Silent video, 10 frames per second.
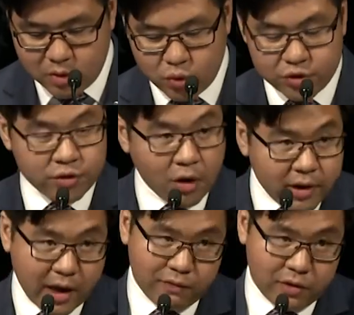We do not
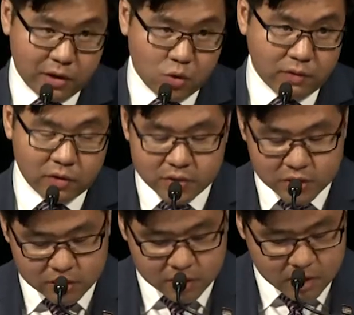have the
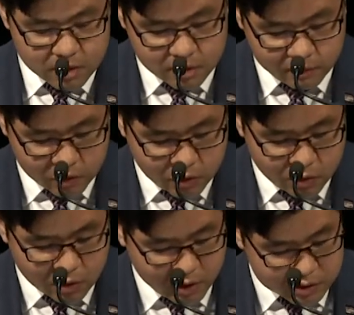equivalents of the
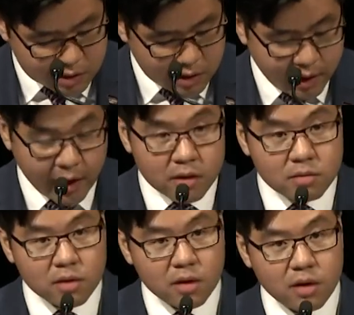Ku Klux
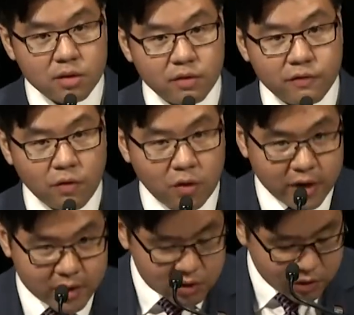Klan, the Front
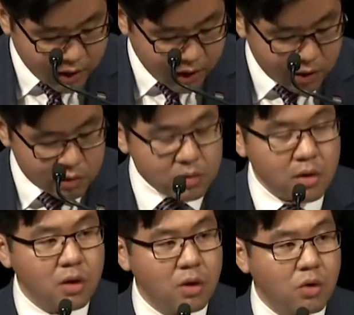National,
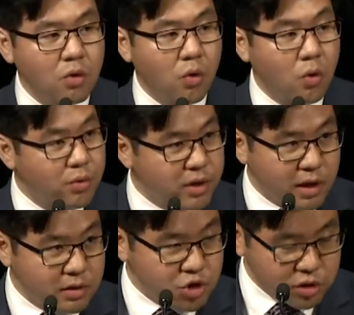or the
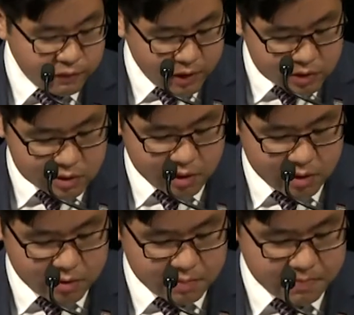English Defence
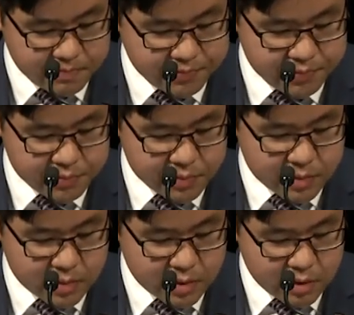League.
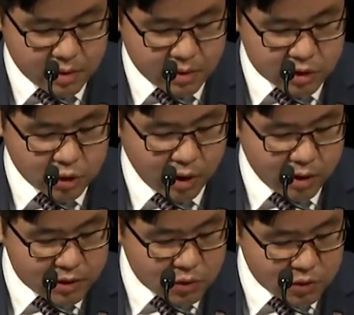Australia
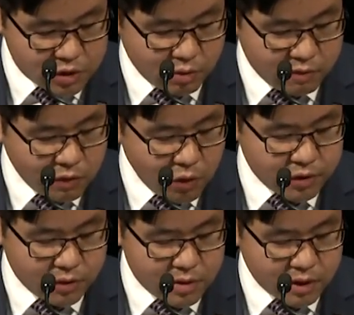has also
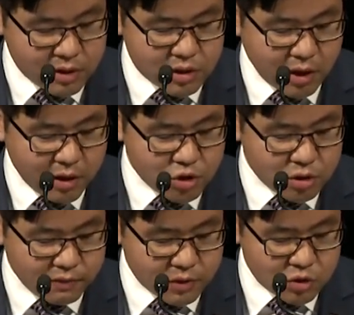avoided the
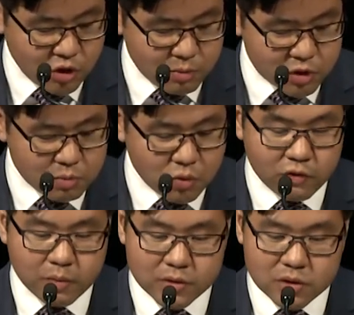contagion of extremist
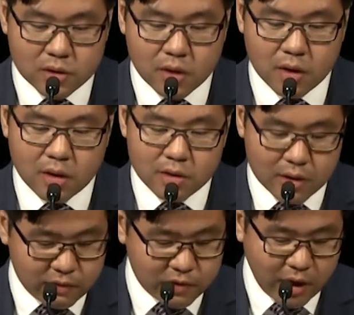movements
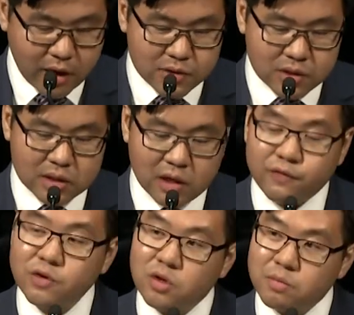that have gained
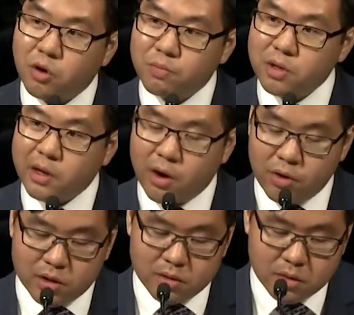significant
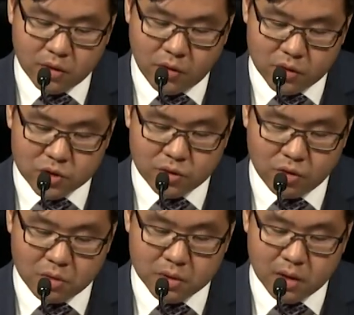popularity across
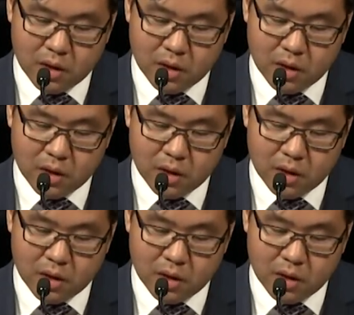Europe